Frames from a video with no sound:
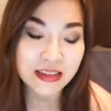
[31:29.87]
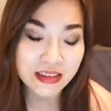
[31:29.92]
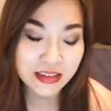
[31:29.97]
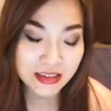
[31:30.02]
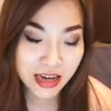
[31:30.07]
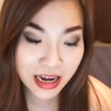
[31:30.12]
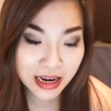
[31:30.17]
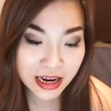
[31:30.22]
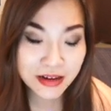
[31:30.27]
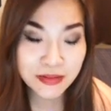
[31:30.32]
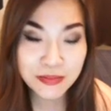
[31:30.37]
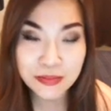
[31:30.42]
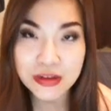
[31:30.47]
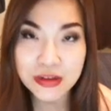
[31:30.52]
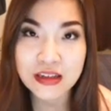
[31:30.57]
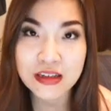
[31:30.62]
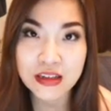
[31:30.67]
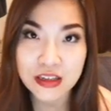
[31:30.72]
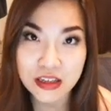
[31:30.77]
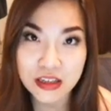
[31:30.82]
have
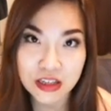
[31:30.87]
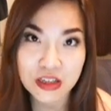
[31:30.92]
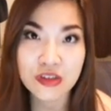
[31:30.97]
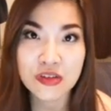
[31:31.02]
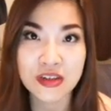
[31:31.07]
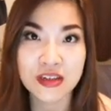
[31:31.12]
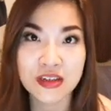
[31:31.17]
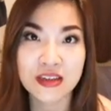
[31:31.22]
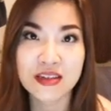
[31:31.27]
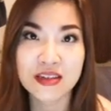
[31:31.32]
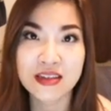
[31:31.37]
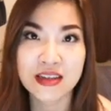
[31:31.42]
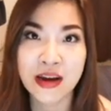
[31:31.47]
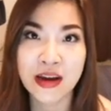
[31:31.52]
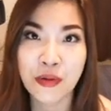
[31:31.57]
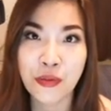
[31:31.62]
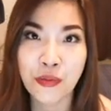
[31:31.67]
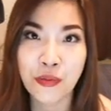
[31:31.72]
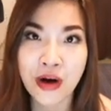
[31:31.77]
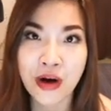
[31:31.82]
been curious,
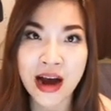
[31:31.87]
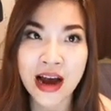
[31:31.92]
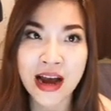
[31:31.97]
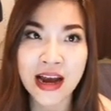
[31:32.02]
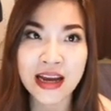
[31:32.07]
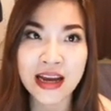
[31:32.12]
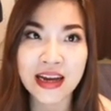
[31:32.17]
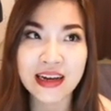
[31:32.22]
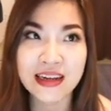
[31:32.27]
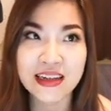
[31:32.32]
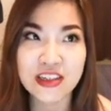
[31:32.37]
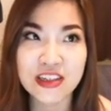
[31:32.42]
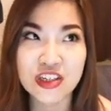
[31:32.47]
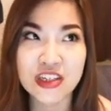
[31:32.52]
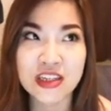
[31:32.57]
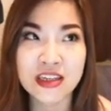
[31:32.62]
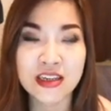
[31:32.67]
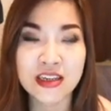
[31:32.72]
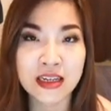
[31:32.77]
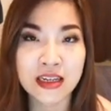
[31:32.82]
like, why did
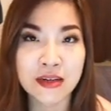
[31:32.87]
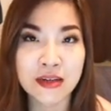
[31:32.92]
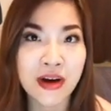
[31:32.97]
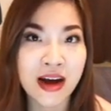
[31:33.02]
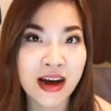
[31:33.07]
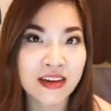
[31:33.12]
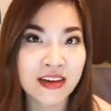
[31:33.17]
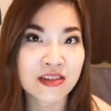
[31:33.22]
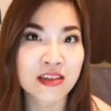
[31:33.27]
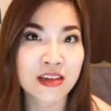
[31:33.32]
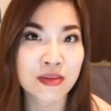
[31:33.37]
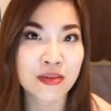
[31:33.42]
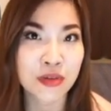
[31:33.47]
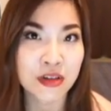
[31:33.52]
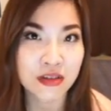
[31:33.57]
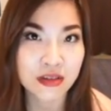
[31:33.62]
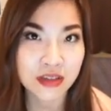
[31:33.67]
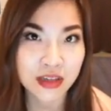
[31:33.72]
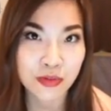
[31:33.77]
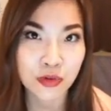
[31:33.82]
she keep asking me
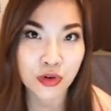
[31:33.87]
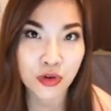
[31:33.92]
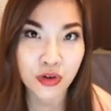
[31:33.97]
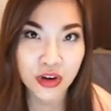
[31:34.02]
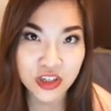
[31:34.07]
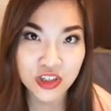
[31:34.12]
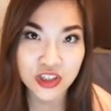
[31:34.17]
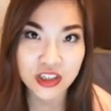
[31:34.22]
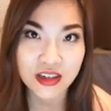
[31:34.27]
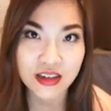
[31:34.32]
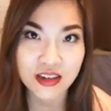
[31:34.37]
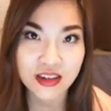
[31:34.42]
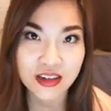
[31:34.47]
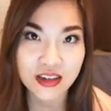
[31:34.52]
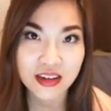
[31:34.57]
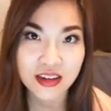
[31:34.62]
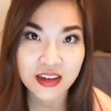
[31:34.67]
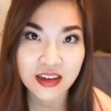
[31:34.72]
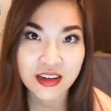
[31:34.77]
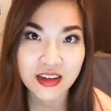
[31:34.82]
the same question?
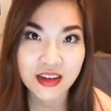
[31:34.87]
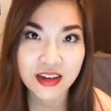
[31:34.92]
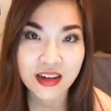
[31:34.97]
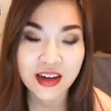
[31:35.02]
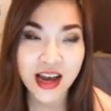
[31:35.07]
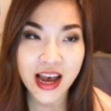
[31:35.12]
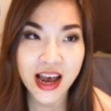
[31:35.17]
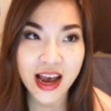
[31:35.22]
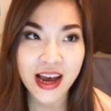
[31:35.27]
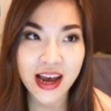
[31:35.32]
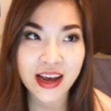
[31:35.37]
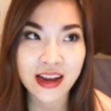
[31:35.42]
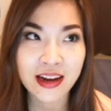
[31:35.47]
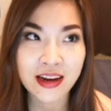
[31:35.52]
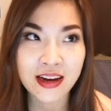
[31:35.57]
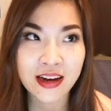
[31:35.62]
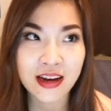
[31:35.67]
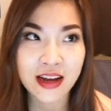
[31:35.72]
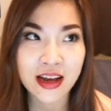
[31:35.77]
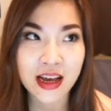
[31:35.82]

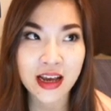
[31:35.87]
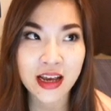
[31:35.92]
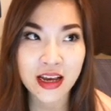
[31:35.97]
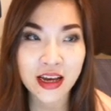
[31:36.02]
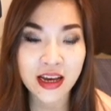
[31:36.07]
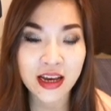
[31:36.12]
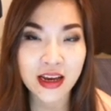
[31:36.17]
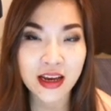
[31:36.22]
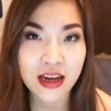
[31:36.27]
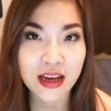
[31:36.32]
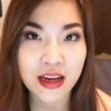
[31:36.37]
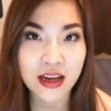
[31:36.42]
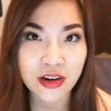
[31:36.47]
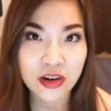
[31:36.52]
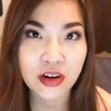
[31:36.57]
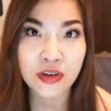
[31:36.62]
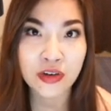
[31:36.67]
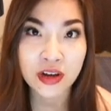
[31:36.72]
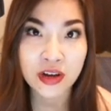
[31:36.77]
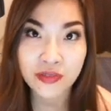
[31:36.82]
And, you
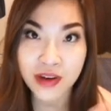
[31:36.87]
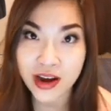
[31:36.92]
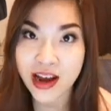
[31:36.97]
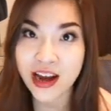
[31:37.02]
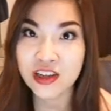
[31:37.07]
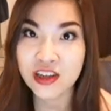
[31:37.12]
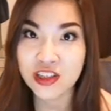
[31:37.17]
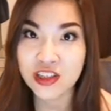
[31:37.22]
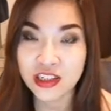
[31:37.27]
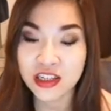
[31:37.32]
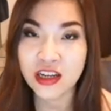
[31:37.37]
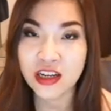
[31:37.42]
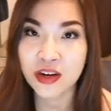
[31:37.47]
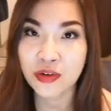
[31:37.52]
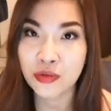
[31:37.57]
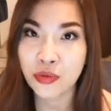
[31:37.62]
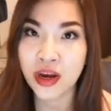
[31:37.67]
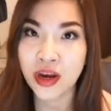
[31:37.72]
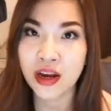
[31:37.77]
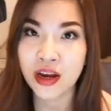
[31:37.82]
know, if I actually
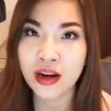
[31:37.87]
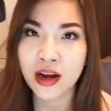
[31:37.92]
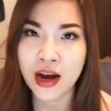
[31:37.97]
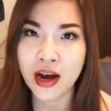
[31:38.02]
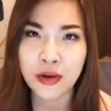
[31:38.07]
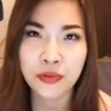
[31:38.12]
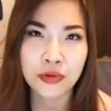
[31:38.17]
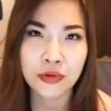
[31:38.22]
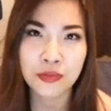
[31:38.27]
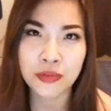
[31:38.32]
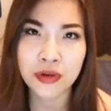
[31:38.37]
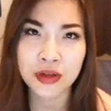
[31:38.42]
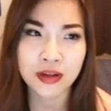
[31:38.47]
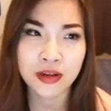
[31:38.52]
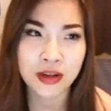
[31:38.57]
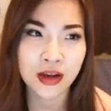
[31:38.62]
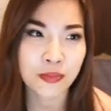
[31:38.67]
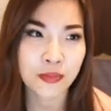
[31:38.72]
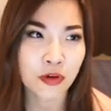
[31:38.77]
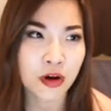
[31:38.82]
gain weight, I would be
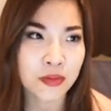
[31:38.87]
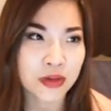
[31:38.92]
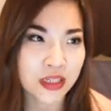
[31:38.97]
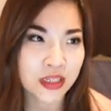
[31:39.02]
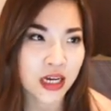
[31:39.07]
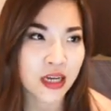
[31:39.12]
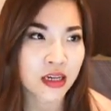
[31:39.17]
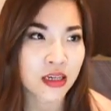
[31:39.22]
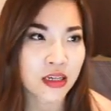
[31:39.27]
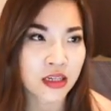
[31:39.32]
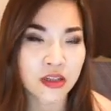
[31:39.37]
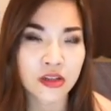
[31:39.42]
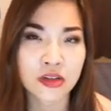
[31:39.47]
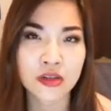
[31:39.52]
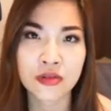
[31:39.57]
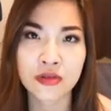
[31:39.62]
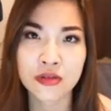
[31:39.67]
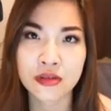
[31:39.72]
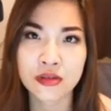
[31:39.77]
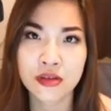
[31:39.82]
like probably 10
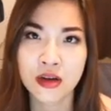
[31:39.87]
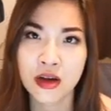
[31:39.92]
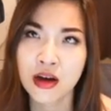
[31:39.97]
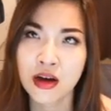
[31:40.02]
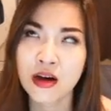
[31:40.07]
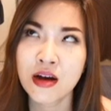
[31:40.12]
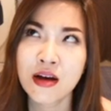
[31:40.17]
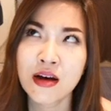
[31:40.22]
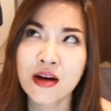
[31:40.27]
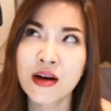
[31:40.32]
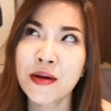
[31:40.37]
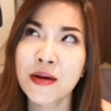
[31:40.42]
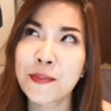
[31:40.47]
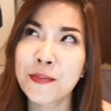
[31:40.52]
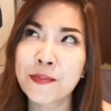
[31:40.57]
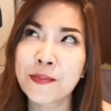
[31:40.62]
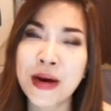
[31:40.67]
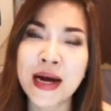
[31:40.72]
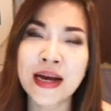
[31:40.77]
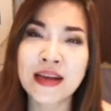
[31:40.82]
kilos
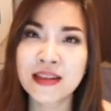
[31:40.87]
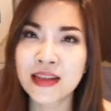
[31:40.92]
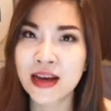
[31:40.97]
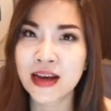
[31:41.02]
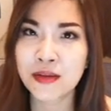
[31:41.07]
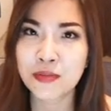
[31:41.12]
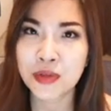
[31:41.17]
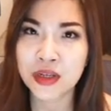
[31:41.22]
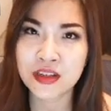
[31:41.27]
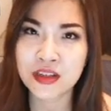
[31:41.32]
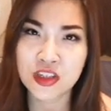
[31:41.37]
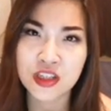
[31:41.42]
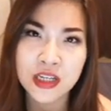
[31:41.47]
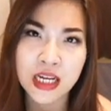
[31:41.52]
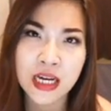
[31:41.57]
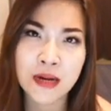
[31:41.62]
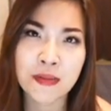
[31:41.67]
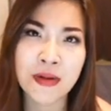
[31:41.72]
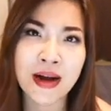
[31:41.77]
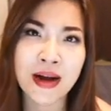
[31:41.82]
by then because she
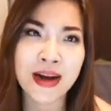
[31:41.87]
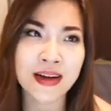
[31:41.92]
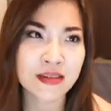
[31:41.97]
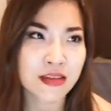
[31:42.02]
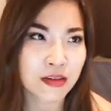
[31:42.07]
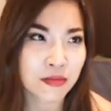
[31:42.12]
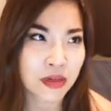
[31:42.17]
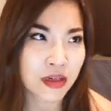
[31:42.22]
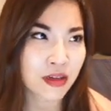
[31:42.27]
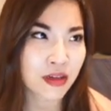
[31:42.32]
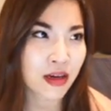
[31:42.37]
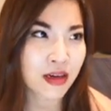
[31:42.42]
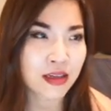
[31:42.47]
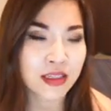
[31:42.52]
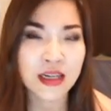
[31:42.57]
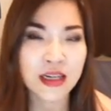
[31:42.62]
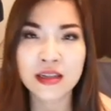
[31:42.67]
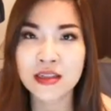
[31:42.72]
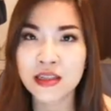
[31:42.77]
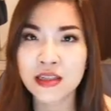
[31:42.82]
kept asking me like
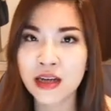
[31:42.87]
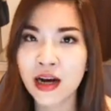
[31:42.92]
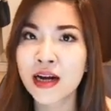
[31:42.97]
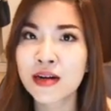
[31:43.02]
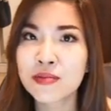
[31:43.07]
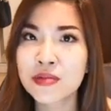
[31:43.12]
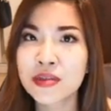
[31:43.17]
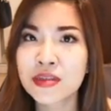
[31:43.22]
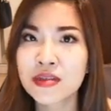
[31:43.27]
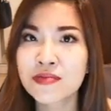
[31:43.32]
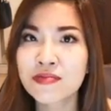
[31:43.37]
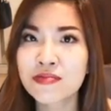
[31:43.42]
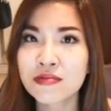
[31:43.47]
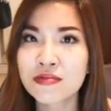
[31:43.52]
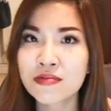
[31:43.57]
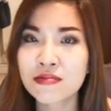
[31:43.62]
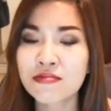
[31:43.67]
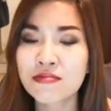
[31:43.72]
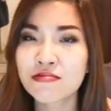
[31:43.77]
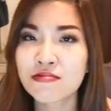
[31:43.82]
10 times,
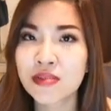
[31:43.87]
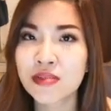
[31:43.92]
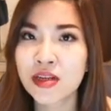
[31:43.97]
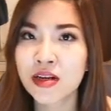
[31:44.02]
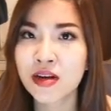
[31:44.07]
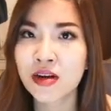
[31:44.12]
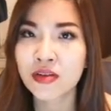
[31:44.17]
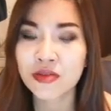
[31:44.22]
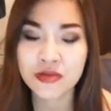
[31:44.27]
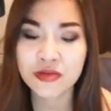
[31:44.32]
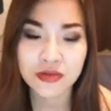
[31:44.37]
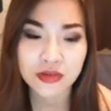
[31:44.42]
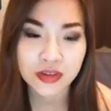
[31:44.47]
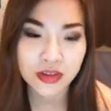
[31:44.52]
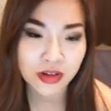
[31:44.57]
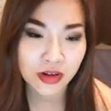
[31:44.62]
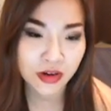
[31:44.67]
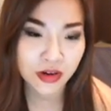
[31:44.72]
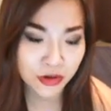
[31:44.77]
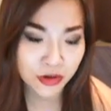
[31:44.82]
you know?
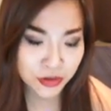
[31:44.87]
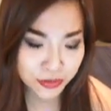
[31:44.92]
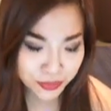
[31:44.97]
So